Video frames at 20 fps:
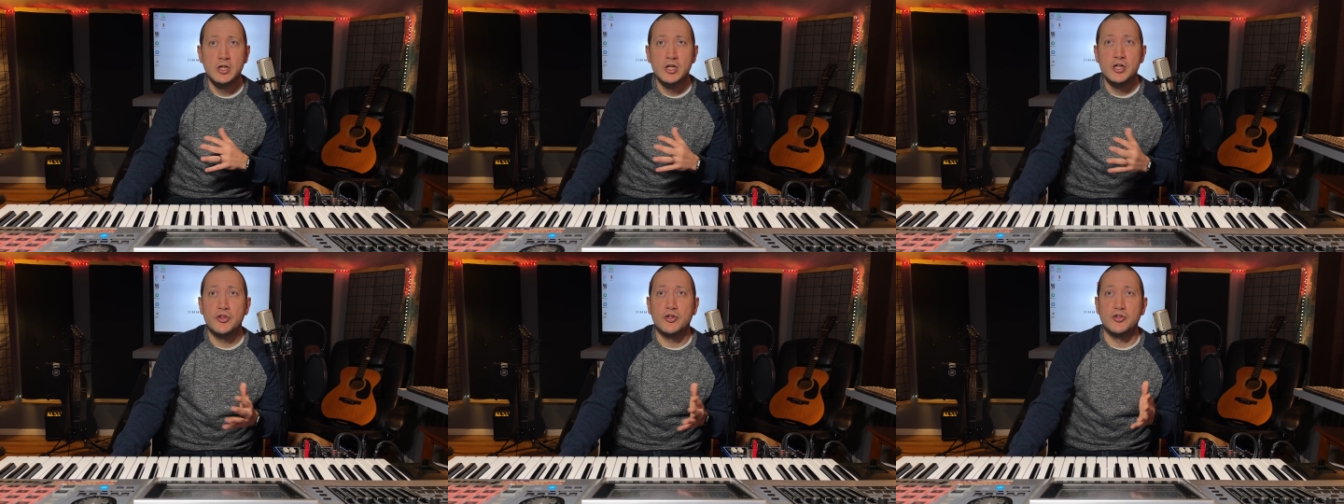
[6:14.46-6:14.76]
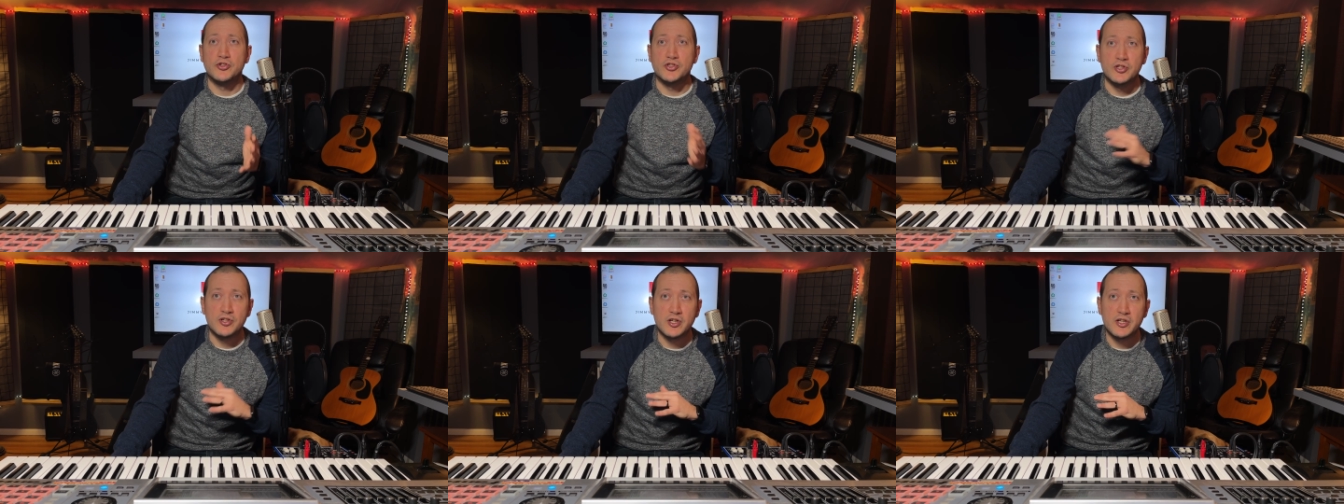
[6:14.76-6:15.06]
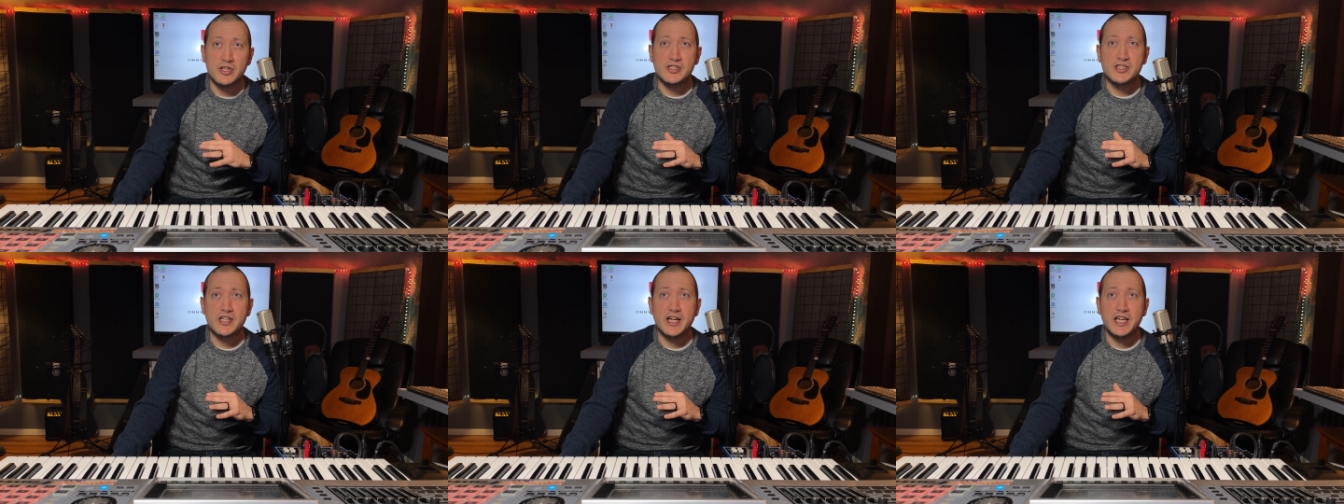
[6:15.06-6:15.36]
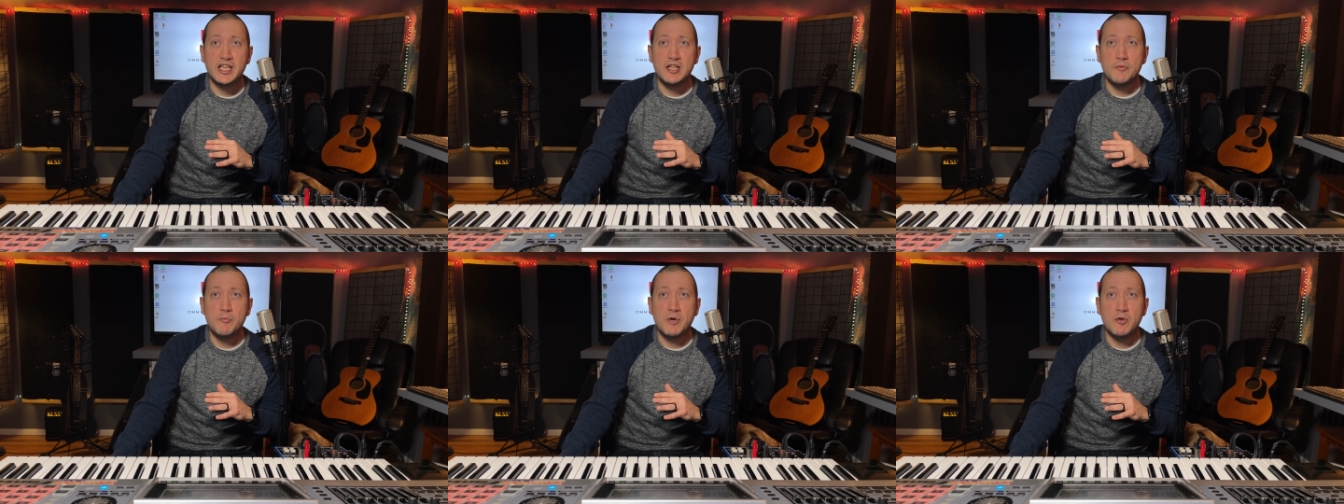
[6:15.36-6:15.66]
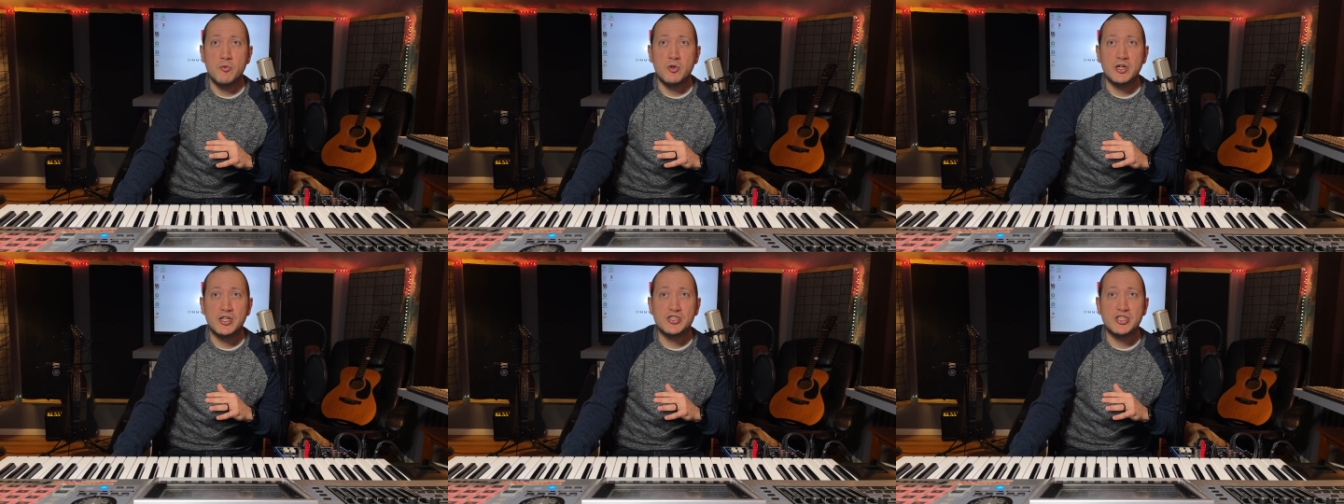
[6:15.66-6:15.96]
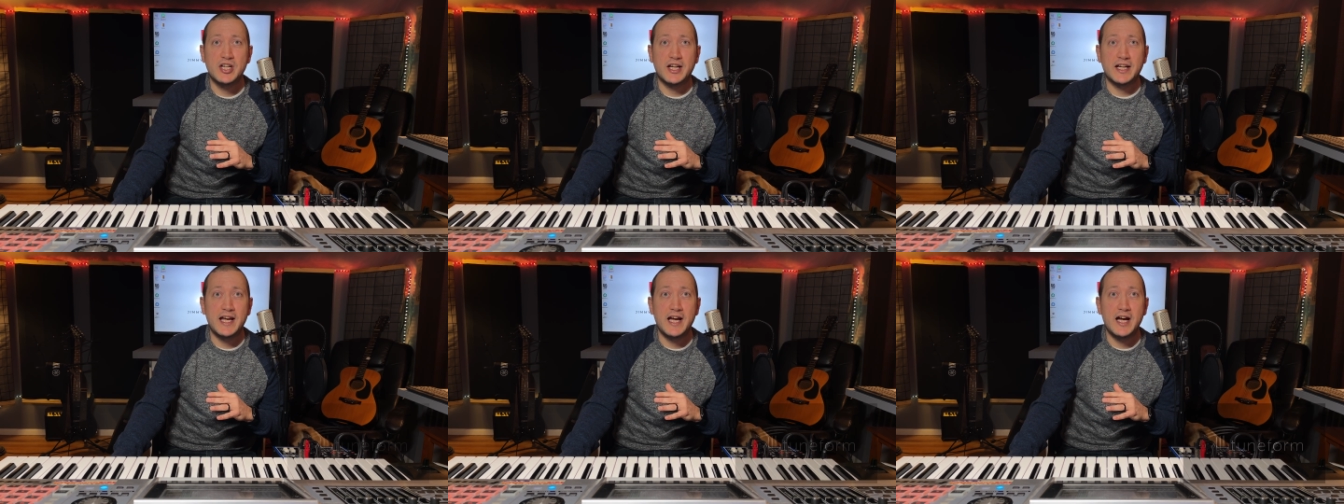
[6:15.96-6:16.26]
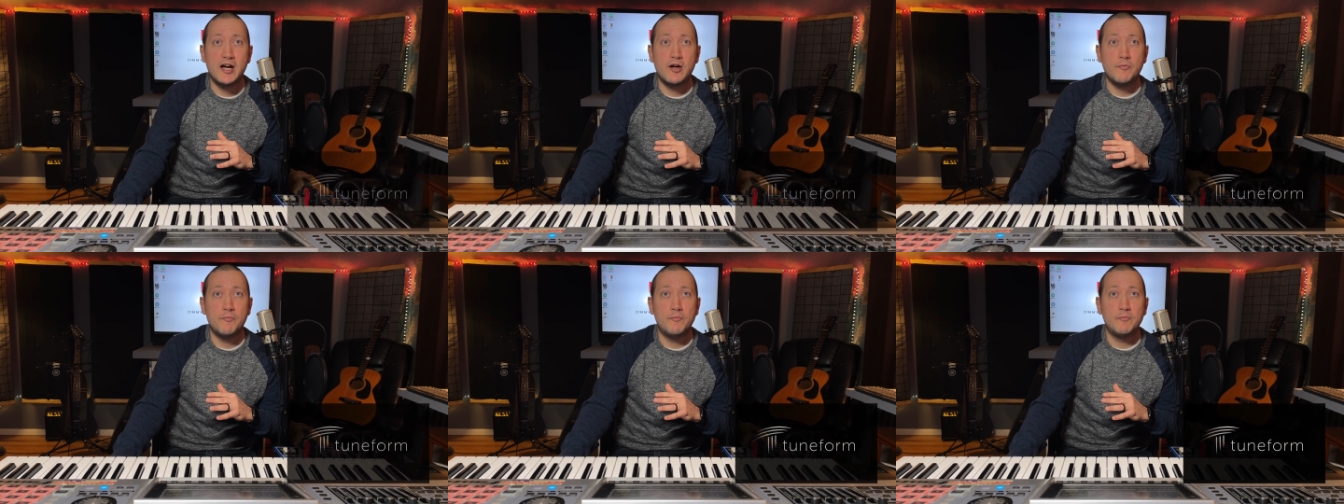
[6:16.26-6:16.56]
there's another site you might want to check
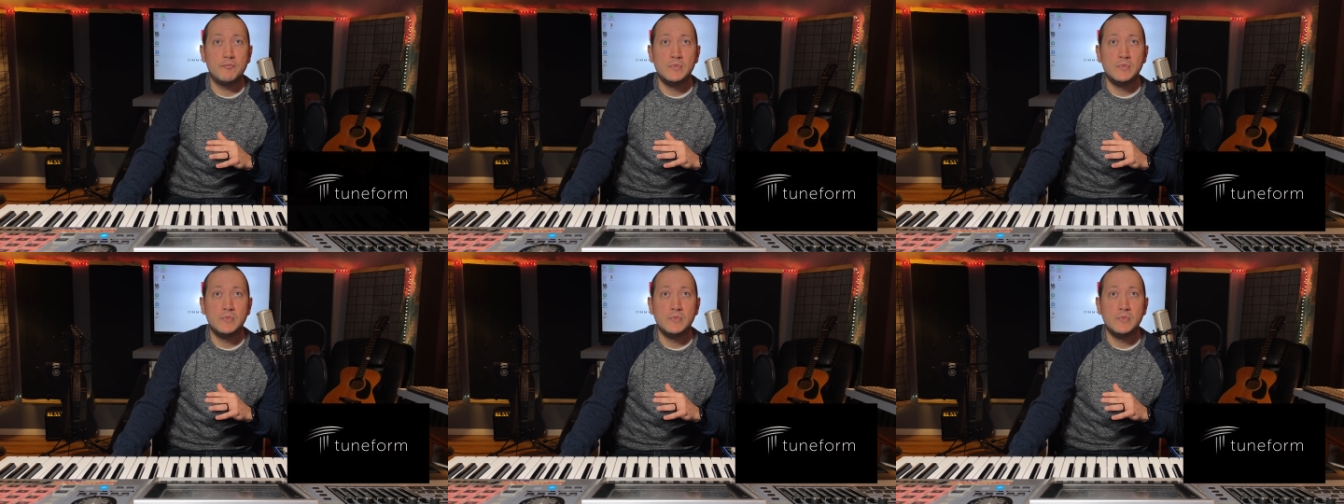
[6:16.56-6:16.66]
out.